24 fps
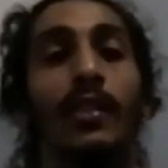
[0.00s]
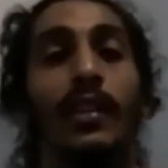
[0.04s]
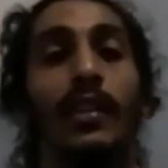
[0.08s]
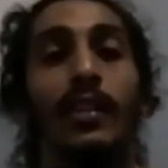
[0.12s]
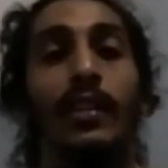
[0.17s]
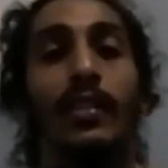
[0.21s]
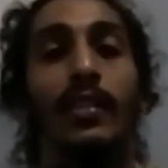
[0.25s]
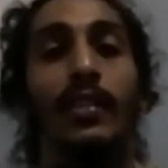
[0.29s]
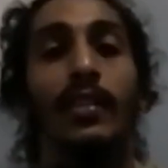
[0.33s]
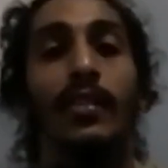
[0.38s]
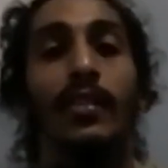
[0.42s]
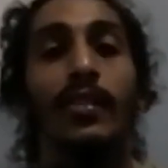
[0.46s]
Like
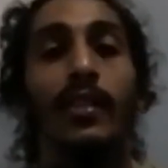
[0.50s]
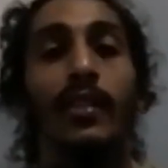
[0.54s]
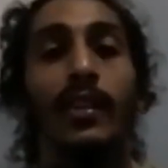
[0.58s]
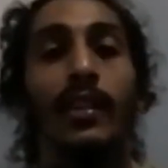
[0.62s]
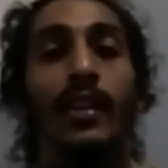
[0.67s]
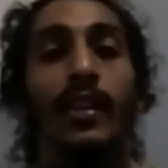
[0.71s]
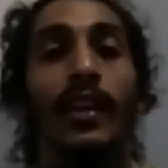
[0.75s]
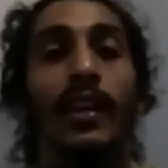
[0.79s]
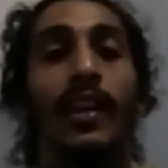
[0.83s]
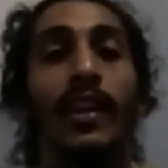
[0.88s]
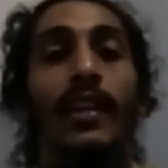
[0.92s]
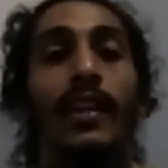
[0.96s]
you know, like
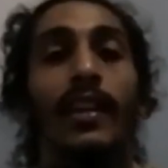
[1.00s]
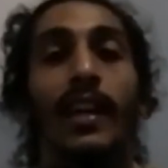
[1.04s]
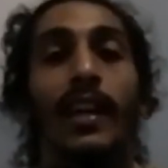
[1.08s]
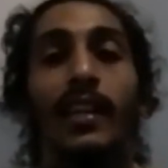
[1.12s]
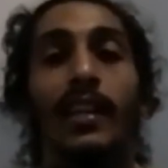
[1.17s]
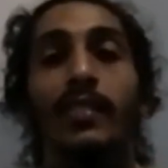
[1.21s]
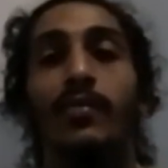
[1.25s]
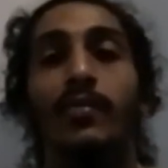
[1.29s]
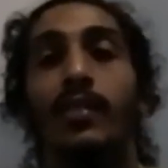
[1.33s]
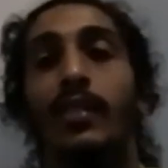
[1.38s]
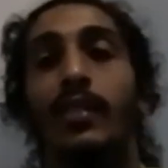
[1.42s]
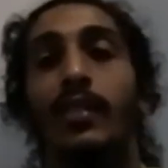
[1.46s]

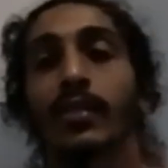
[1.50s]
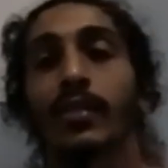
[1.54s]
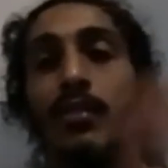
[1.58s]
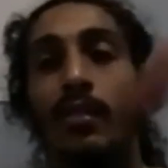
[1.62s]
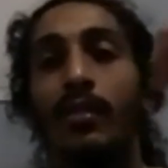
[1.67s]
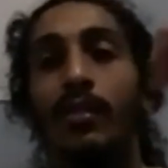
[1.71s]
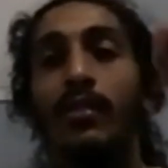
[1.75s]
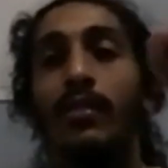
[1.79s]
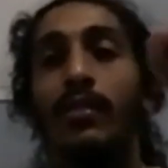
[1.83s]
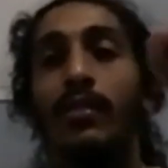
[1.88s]
that's when yeah. it starts